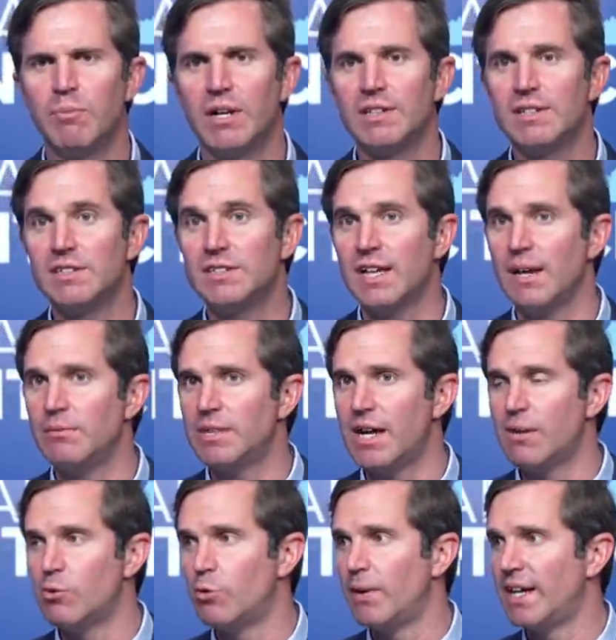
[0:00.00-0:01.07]
but at the same
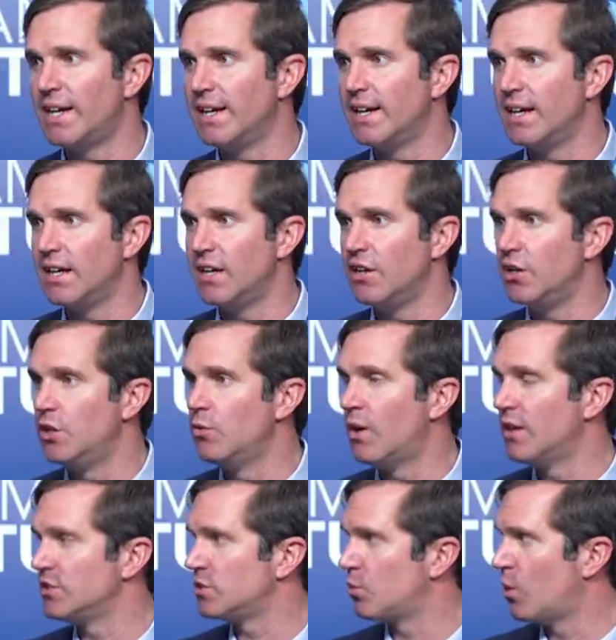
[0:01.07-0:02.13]
time, we're making it in a
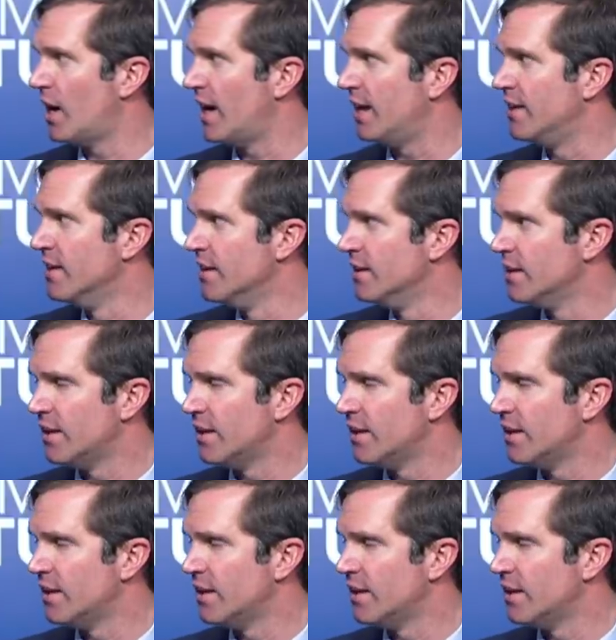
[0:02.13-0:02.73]
nuanced way.